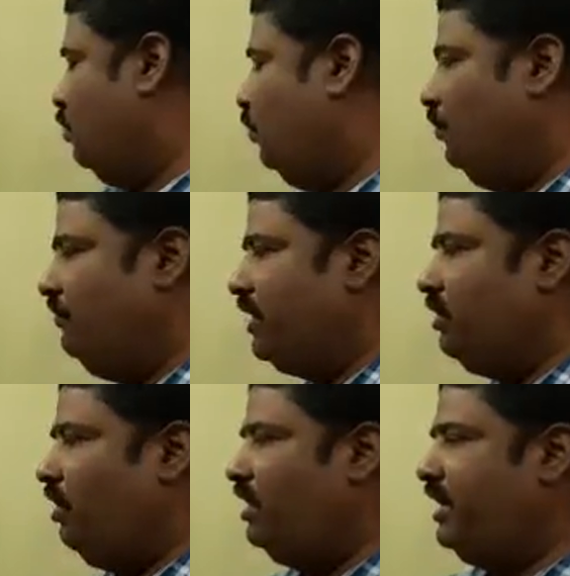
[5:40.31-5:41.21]
who were
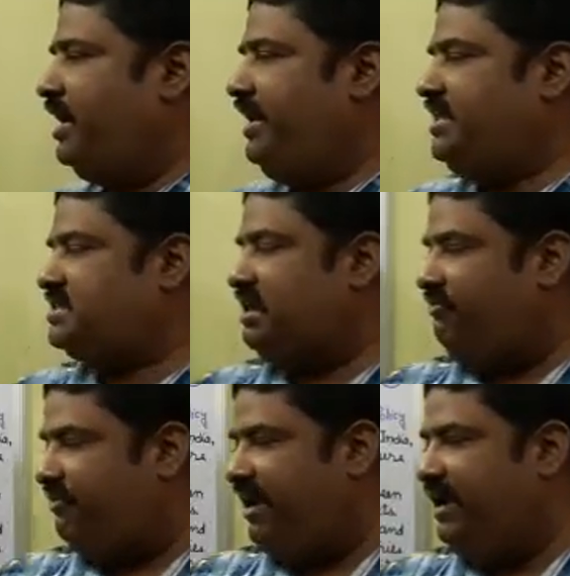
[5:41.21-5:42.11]
already
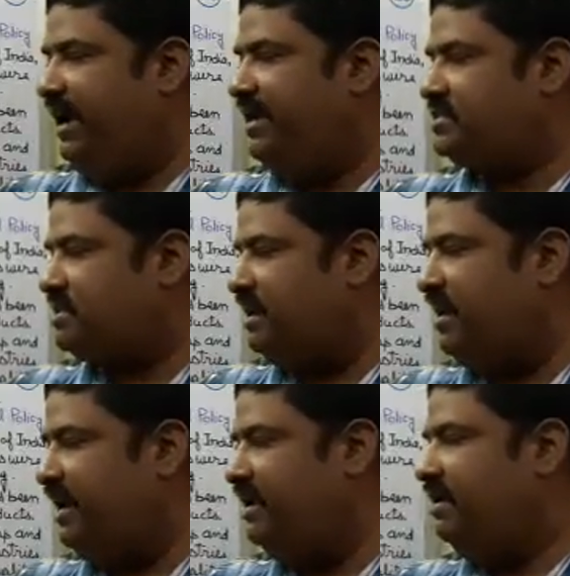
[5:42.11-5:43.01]
suffering and
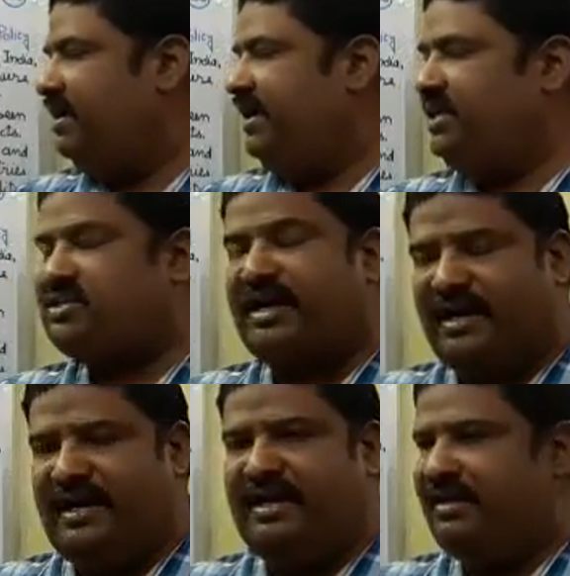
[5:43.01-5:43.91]

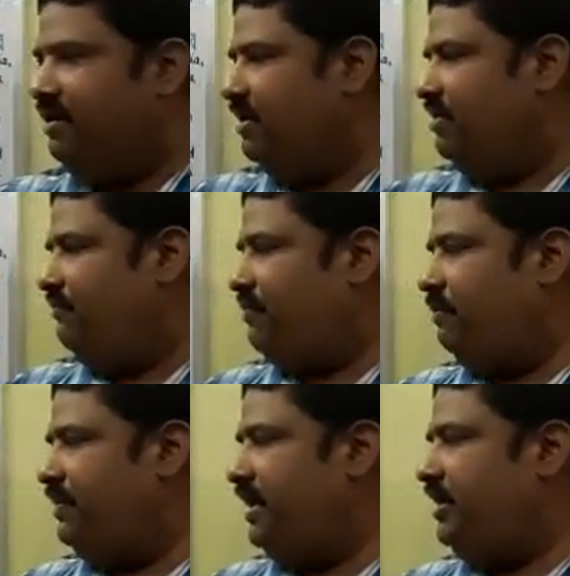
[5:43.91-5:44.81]
struggling
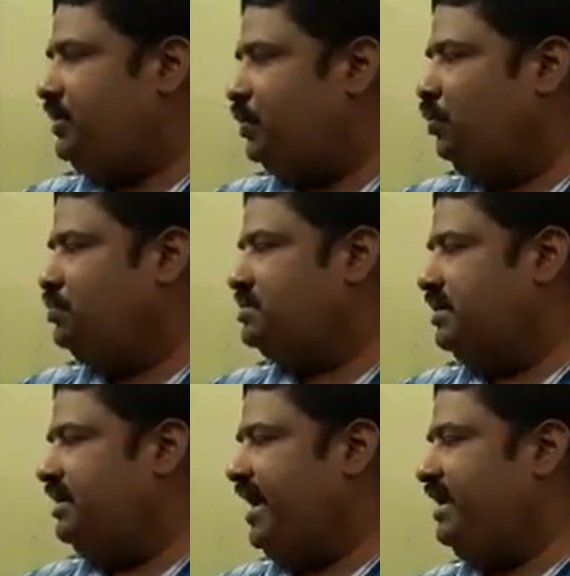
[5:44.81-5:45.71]
from the issues
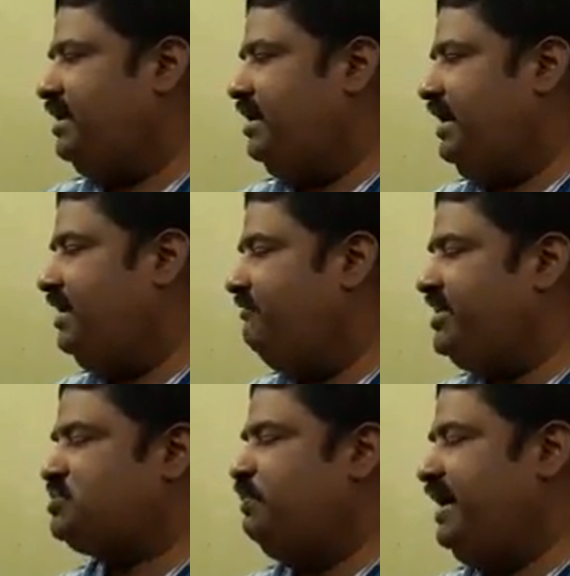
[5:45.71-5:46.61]
like
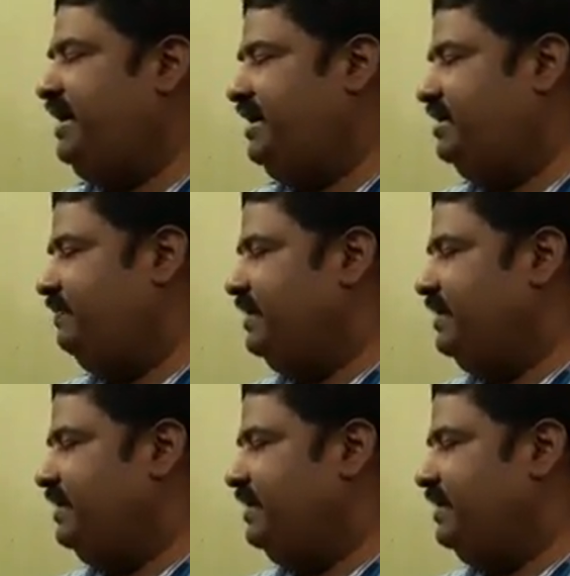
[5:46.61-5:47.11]
investment,